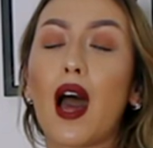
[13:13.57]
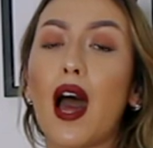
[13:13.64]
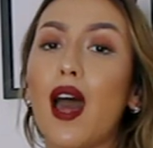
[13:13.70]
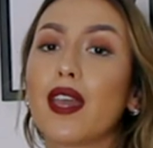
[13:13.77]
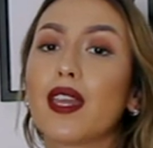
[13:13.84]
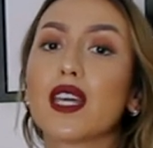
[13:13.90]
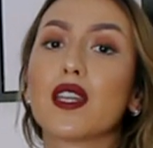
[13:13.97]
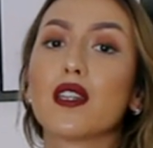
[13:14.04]

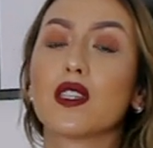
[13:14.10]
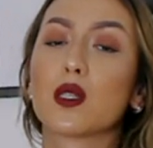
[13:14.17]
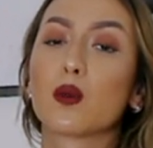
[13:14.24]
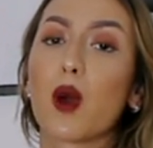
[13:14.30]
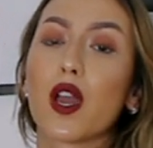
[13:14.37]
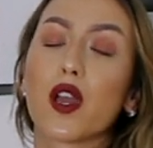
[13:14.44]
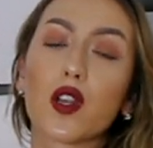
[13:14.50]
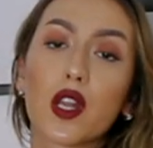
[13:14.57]
I get
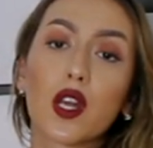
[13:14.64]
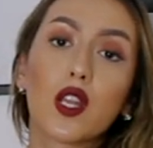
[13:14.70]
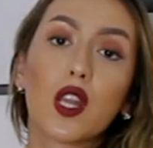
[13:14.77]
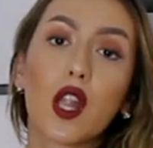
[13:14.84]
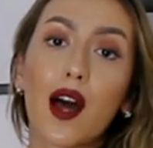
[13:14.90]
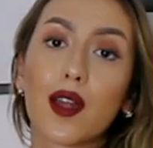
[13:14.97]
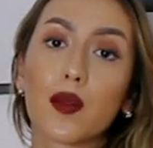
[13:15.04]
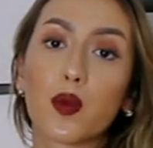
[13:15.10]
inspired a
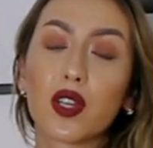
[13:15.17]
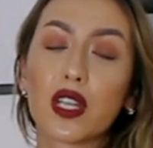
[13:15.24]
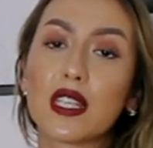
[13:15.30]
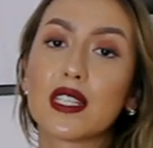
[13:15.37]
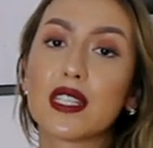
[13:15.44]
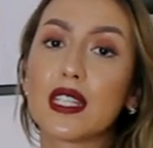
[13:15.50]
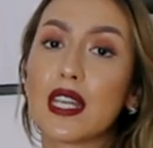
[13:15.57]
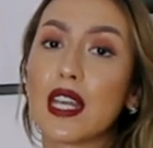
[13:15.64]
lot when I
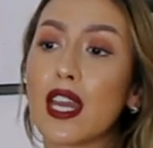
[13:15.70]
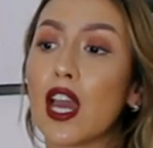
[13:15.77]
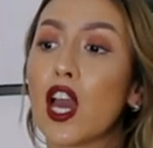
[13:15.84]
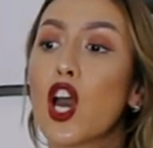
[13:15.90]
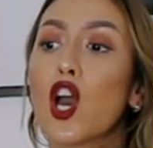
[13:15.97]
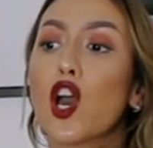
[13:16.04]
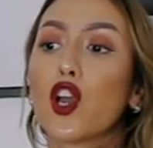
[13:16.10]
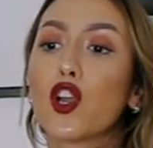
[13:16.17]
see
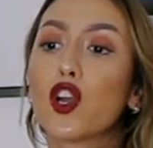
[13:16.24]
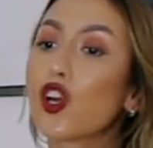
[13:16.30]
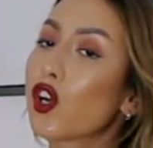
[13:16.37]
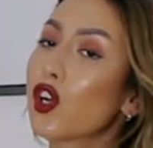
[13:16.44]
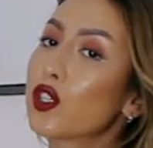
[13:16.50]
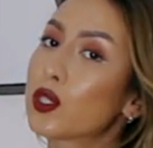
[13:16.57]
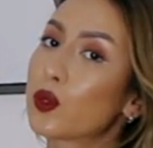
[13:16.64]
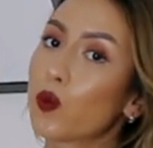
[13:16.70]

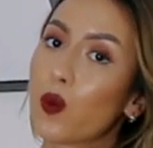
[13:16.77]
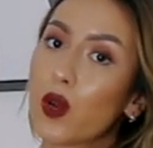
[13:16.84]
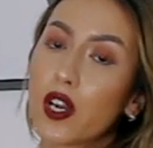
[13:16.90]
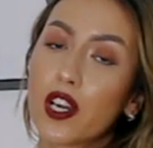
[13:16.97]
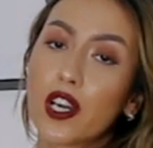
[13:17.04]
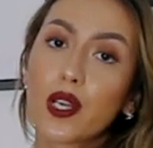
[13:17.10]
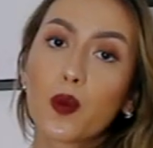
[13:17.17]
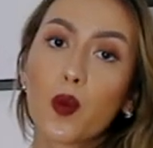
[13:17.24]
girls
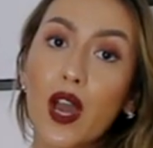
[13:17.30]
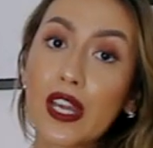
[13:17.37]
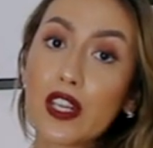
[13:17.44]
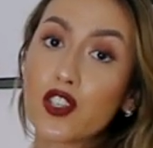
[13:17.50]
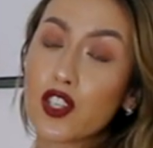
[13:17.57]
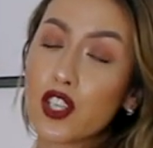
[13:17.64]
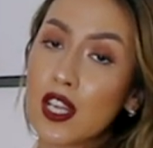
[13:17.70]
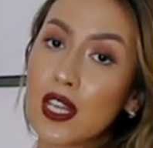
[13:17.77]
wearing
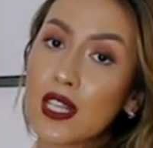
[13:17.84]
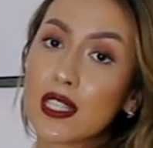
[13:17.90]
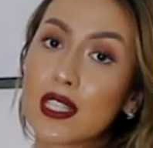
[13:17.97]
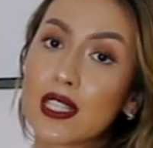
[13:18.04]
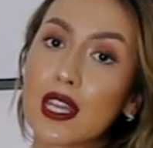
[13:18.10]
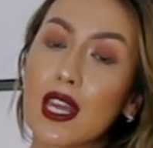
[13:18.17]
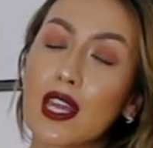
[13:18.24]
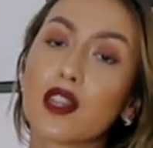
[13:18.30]
white
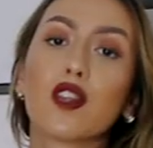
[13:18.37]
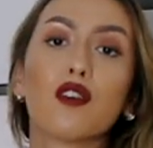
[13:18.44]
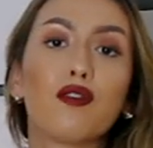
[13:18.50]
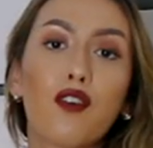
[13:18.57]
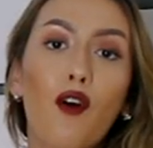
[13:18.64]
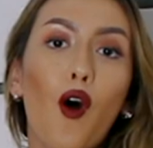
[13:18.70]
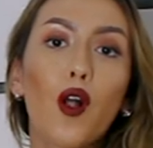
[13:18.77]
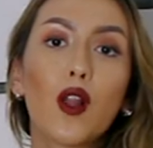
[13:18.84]
jeans in the
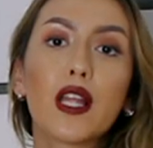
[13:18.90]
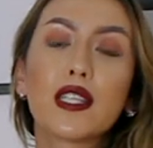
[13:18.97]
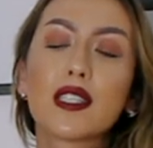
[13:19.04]
fall.